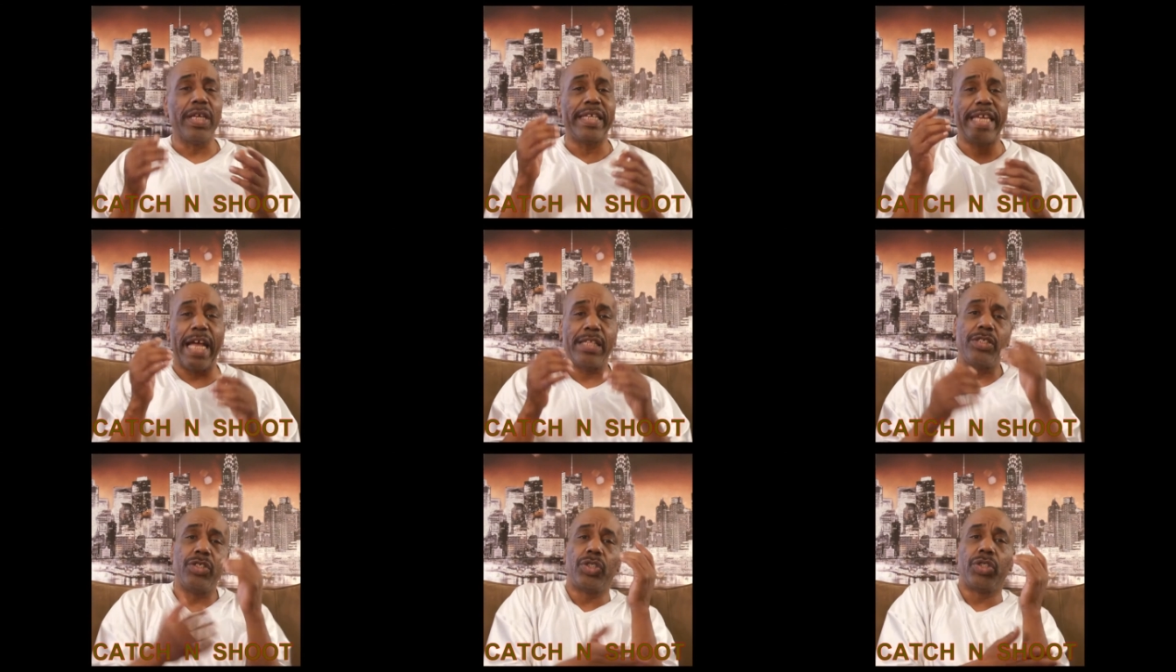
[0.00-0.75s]
are
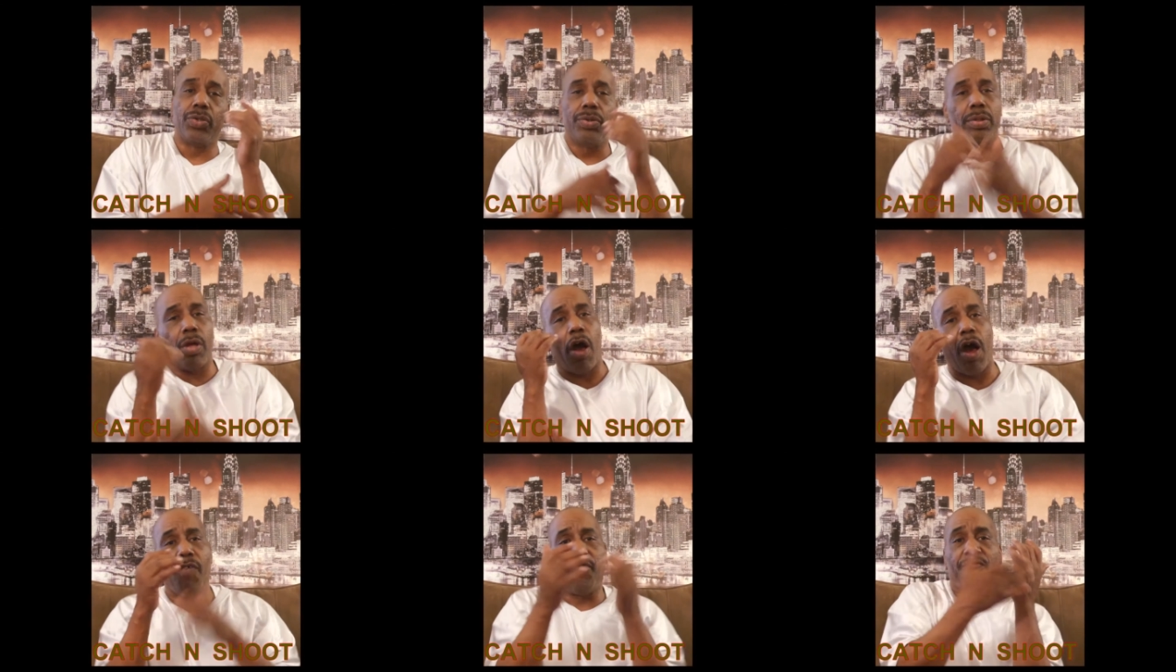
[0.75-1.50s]
catch and shoots
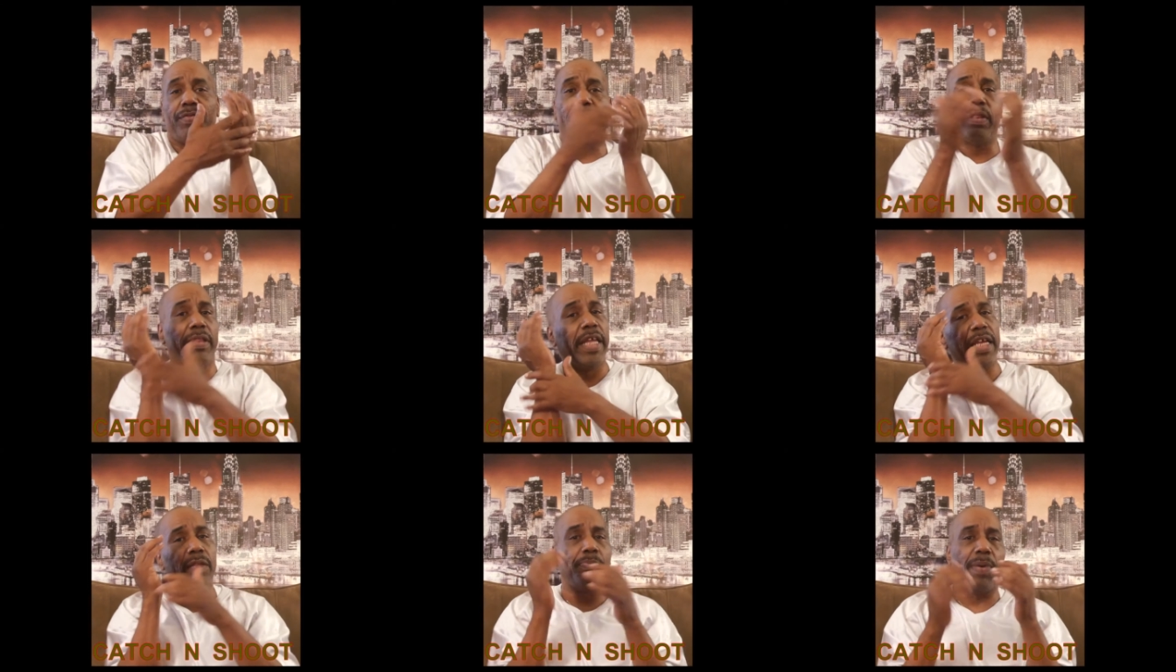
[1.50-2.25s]
off
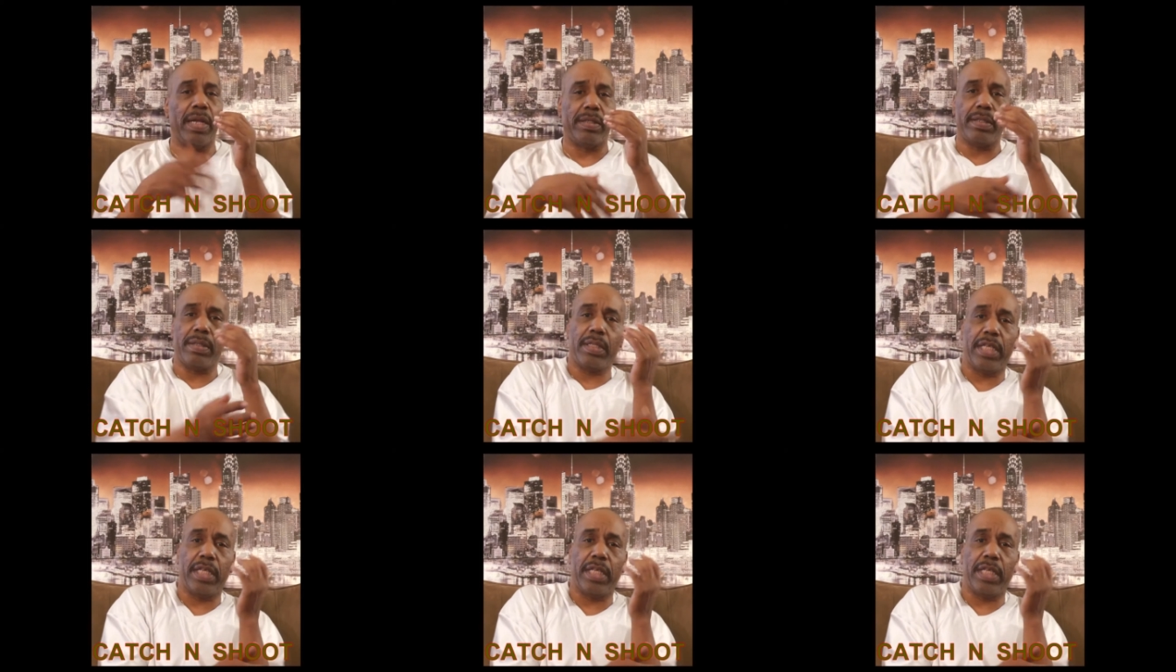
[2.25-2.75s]
these punches.